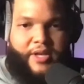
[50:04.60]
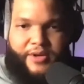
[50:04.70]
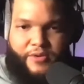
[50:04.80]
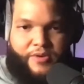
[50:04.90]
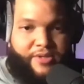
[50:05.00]
and
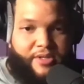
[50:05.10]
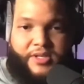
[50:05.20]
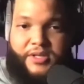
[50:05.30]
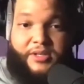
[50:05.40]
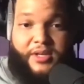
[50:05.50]
online
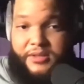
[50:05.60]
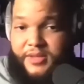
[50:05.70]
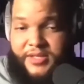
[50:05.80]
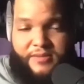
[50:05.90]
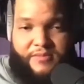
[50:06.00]
courses and
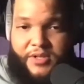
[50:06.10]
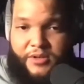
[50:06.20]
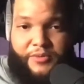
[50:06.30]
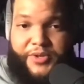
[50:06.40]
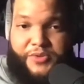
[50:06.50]
that's
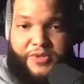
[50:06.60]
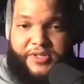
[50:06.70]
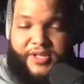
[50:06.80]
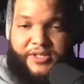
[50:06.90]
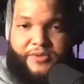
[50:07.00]
and
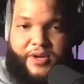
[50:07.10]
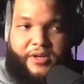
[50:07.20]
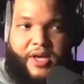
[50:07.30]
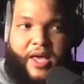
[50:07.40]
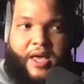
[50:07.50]
resources. That's
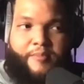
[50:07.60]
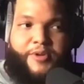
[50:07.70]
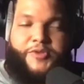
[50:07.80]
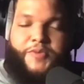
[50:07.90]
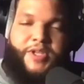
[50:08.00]
great,
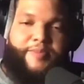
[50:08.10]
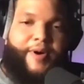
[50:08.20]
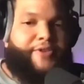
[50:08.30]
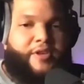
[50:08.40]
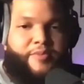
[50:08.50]
but it's really
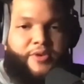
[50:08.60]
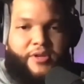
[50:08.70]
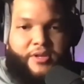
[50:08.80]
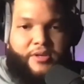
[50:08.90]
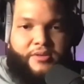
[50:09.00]
about the
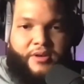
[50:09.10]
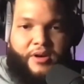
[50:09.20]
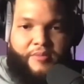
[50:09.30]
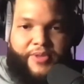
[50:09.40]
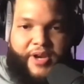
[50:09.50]
community
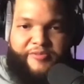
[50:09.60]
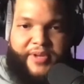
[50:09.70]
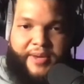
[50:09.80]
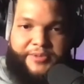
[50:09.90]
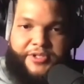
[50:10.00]
that I've
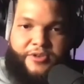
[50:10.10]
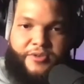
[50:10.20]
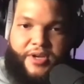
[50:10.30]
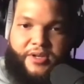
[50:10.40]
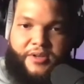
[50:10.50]
been able to
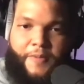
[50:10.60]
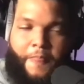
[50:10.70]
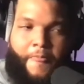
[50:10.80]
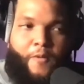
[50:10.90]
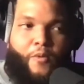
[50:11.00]
create,
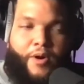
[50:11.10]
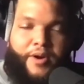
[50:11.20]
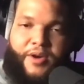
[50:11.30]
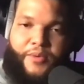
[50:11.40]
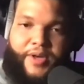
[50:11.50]

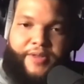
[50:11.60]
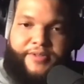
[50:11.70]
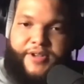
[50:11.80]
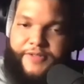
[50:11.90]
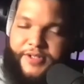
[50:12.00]
working
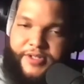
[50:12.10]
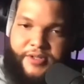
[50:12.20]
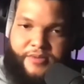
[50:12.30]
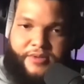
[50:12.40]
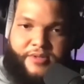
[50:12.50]
with different
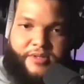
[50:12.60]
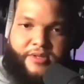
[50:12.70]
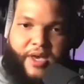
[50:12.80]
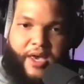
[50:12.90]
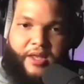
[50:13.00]

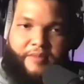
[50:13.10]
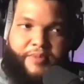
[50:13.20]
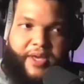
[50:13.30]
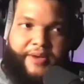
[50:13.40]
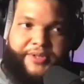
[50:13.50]
students
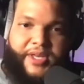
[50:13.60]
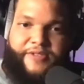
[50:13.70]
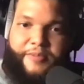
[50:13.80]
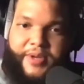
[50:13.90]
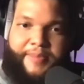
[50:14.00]
and being able to
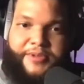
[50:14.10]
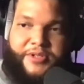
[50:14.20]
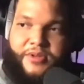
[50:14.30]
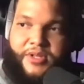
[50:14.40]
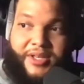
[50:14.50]
give them an
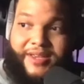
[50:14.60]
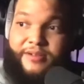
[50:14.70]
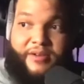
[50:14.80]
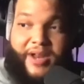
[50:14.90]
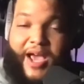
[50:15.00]
opportunity
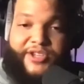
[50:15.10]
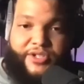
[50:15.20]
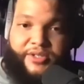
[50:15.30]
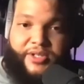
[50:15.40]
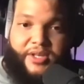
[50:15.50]

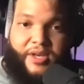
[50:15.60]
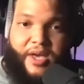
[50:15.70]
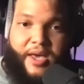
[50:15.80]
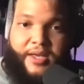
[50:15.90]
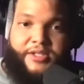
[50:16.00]
internationally
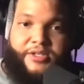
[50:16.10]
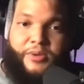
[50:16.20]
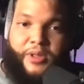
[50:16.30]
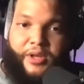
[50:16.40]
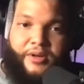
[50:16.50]

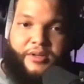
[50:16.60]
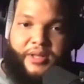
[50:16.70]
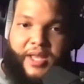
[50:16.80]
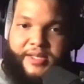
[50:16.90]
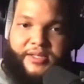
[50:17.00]
to
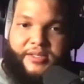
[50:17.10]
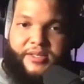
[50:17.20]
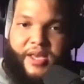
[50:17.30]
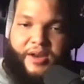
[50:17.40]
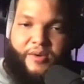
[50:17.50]
learn
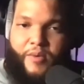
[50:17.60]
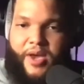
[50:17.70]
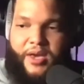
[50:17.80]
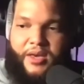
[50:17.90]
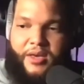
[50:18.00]
lessons in a
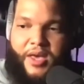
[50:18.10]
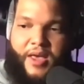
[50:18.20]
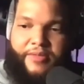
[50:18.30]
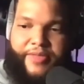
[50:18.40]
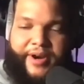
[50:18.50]
way
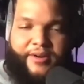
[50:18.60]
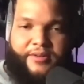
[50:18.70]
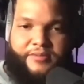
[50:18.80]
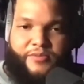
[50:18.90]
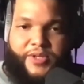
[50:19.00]
that
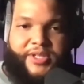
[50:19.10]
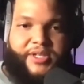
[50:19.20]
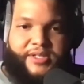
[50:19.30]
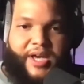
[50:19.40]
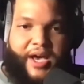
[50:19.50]
are really
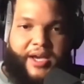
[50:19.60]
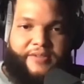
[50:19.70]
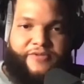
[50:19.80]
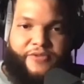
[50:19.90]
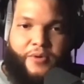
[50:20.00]

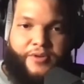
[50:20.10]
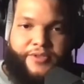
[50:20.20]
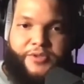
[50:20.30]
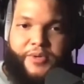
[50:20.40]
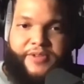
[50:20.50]
designed
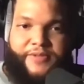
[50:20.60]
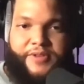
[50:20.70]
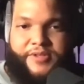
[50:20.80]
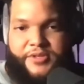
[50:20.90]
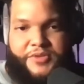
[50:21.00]
for the
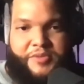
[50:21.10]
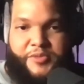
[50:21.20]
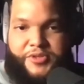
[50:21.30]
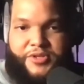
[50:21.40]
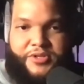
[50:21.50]
21st
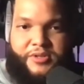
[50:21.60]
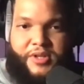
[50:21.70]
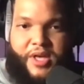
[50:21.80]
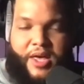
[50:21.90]
century musician.